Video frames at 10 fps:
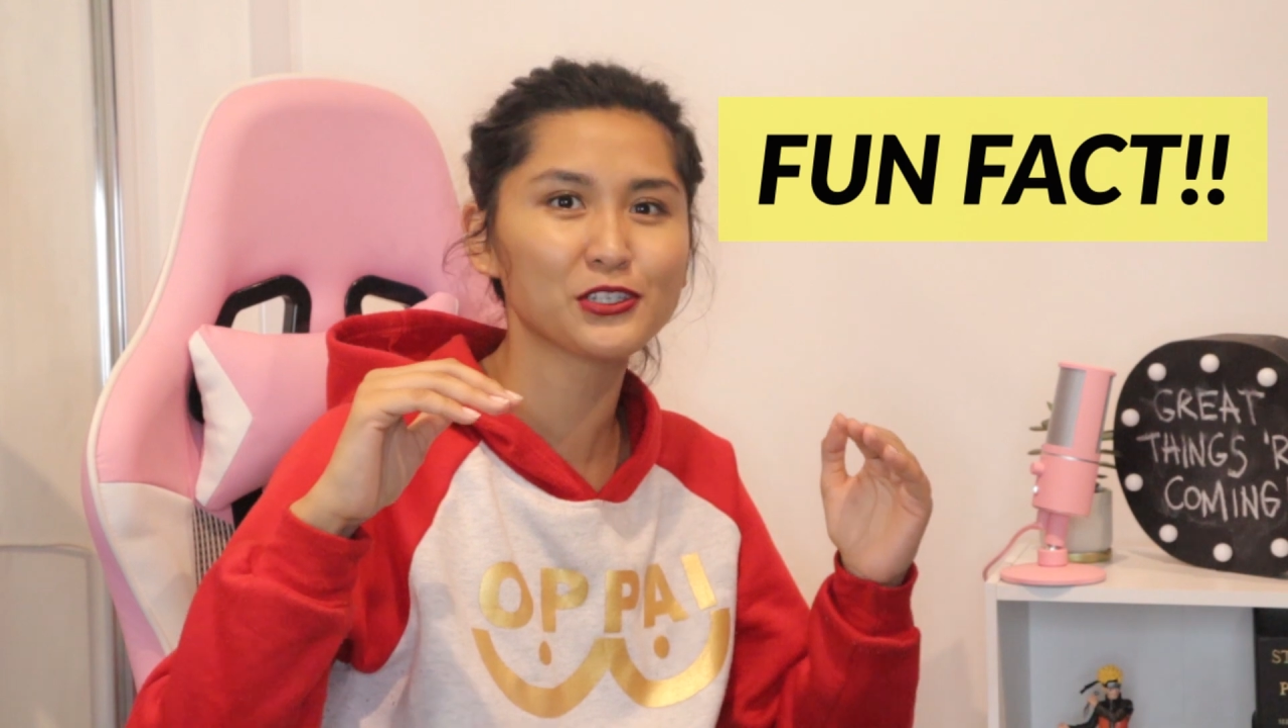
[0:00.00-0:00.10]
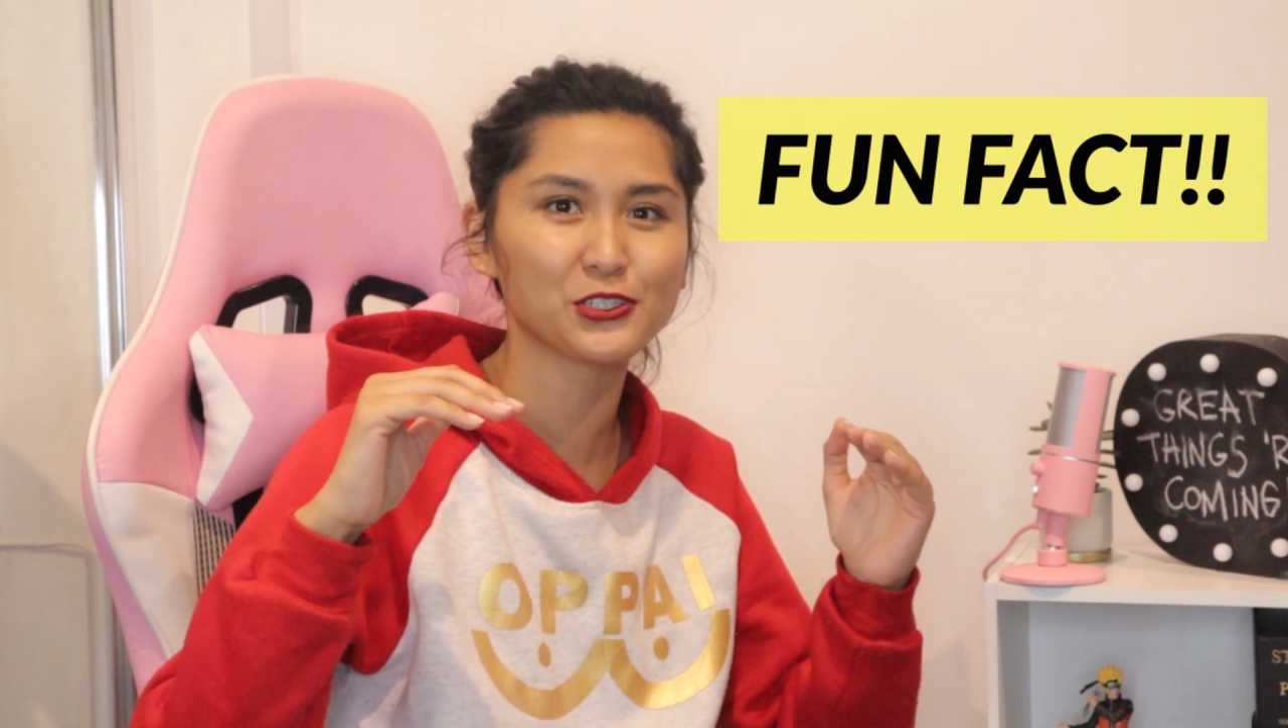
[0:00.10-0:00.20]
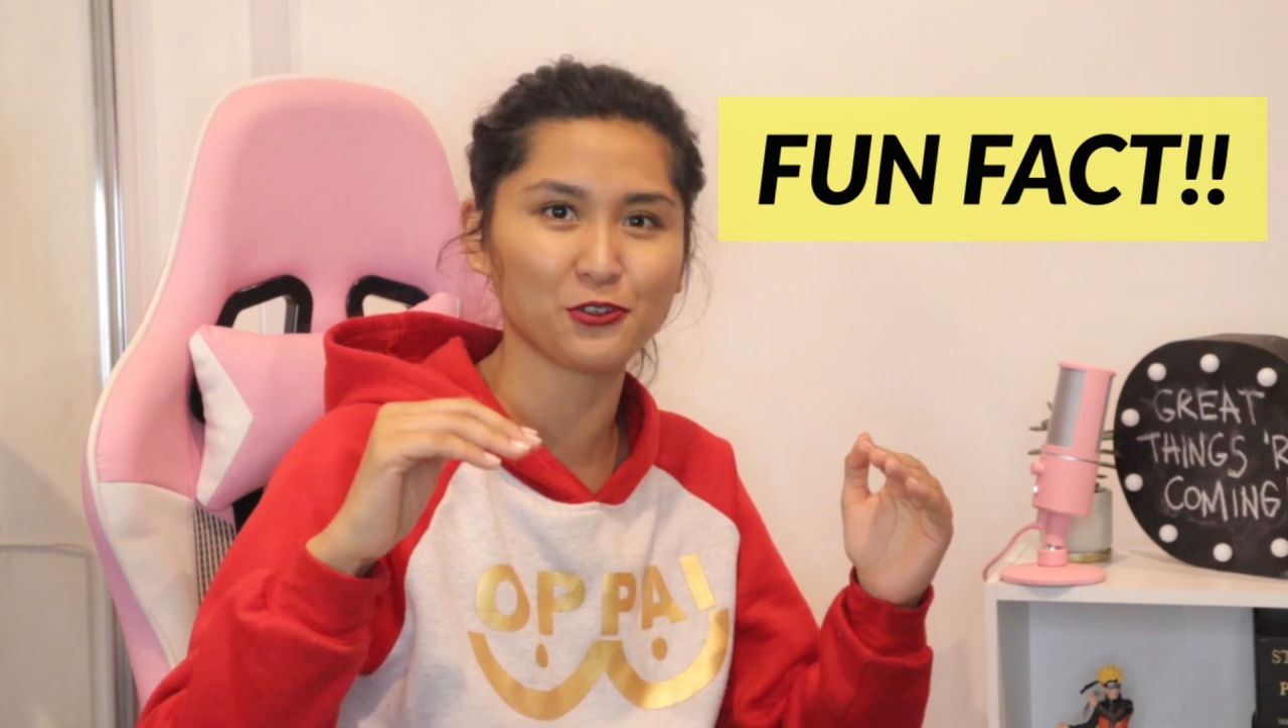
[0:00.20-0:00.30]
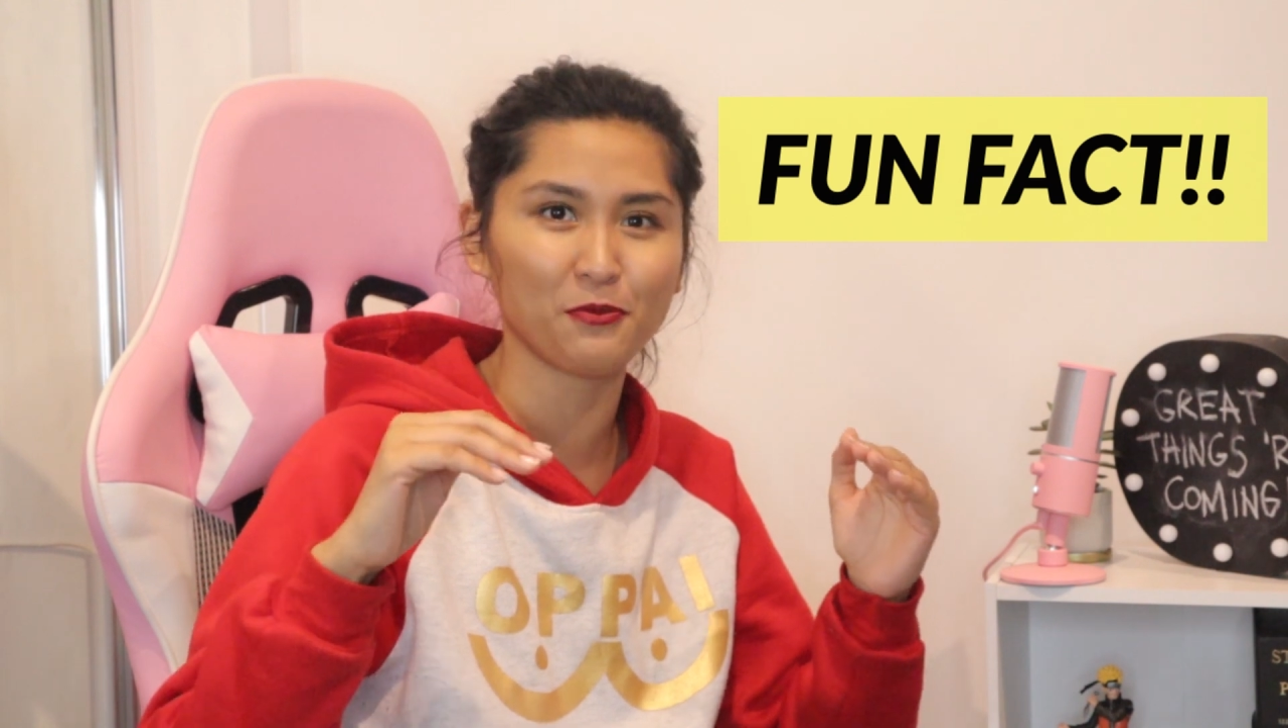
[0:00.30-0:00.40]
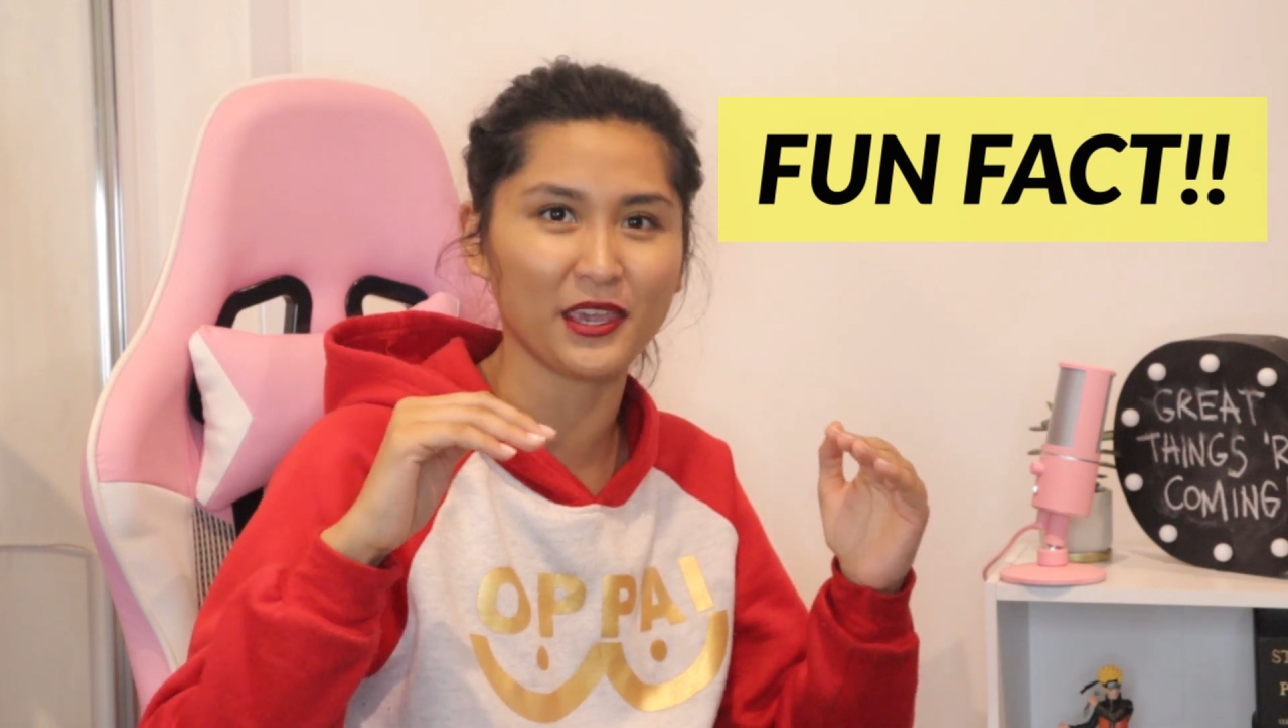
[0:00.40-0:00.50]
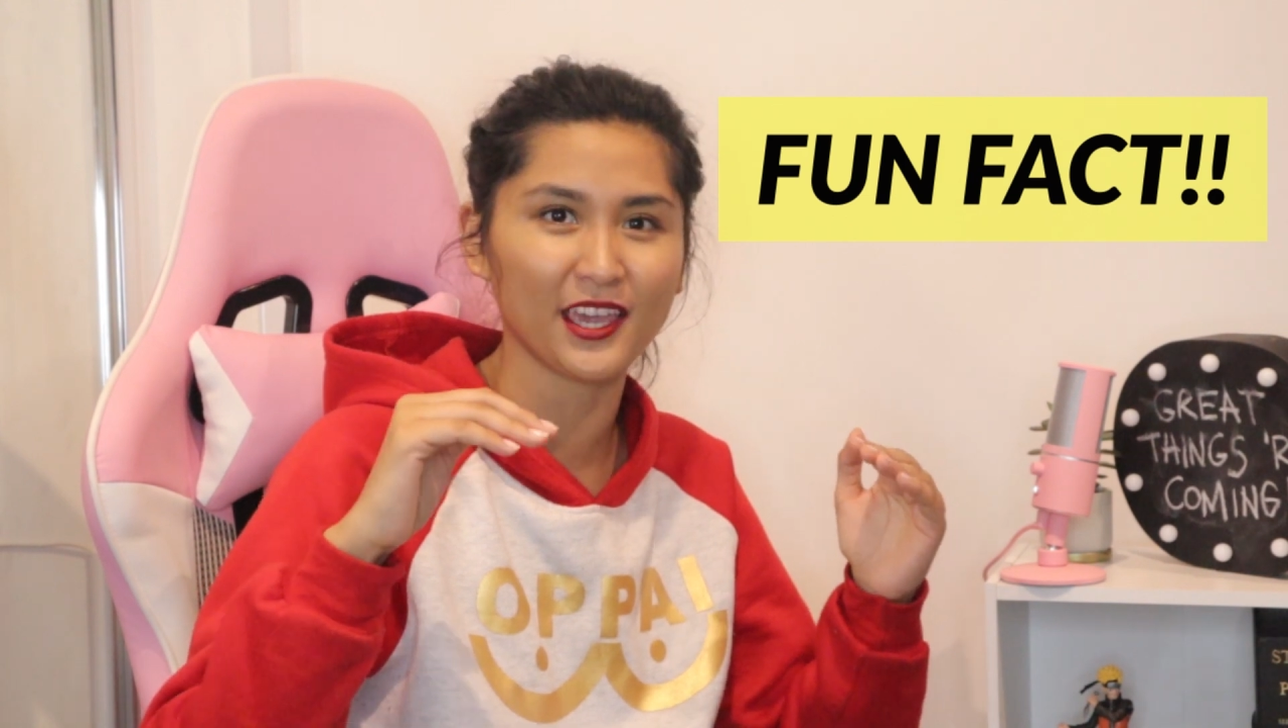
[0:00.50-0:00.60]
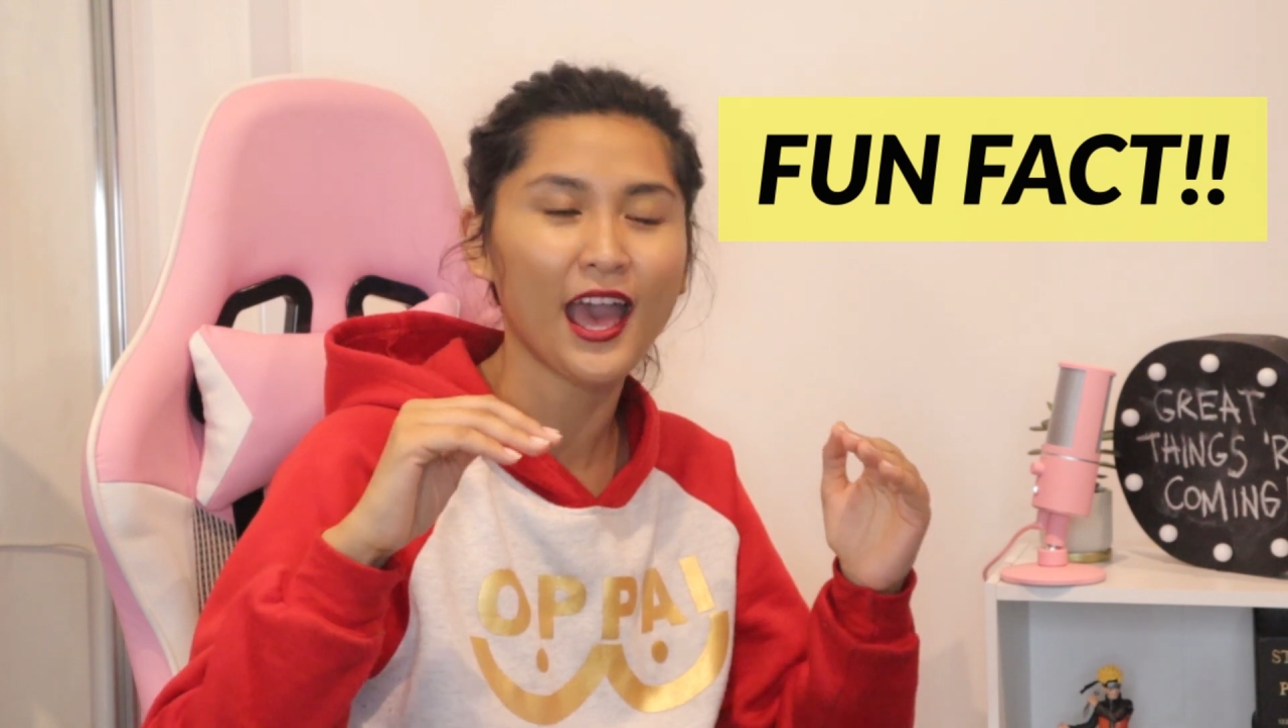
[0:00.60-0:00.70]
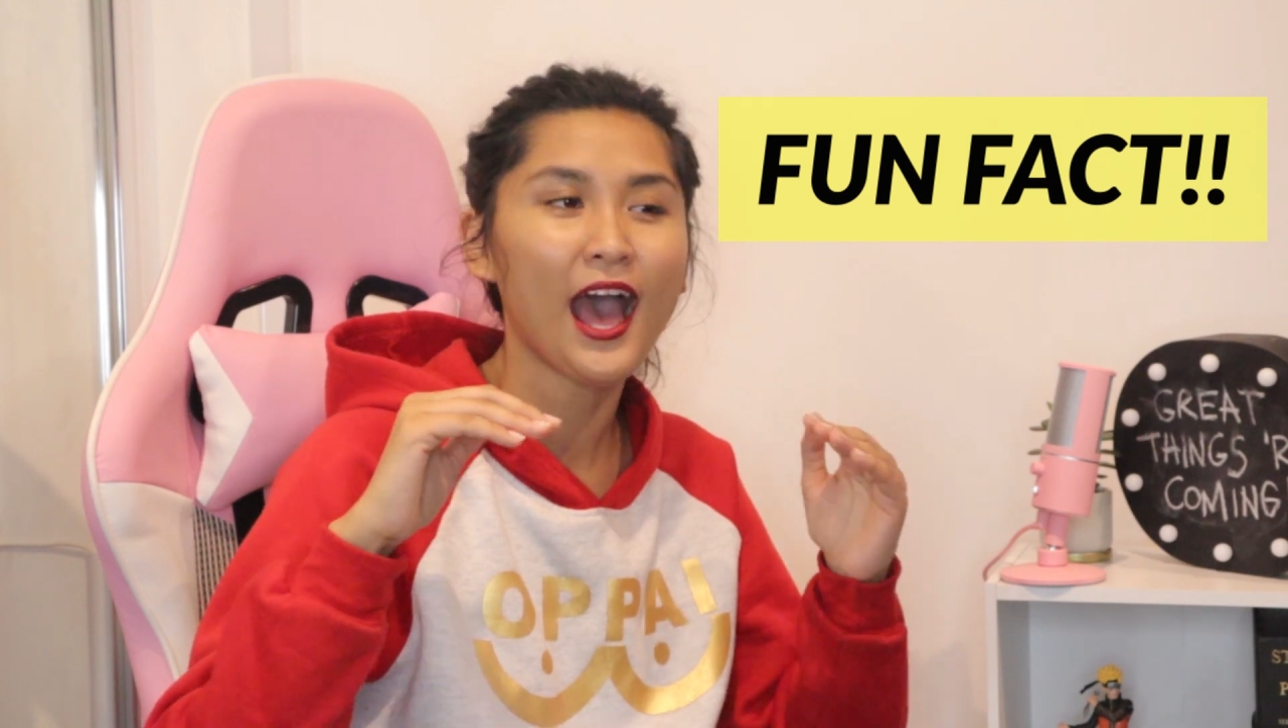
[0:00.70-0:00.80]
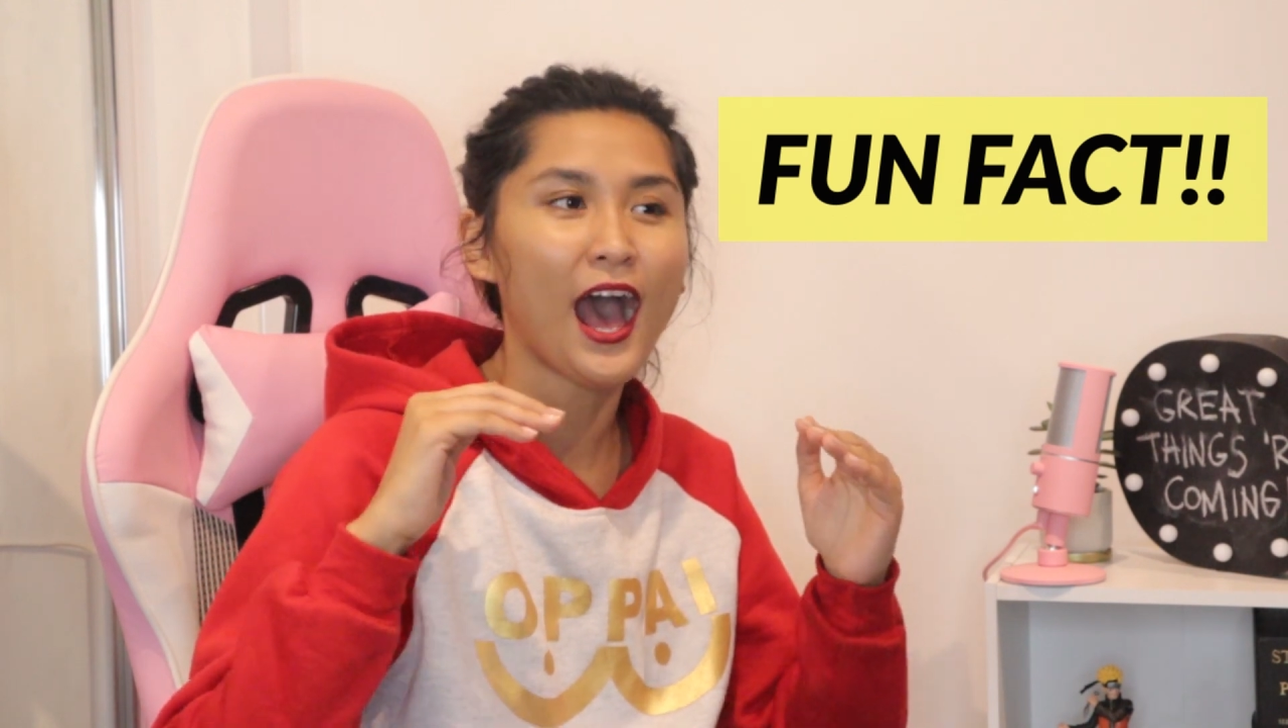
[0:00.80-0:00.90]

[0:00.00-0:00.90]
assuming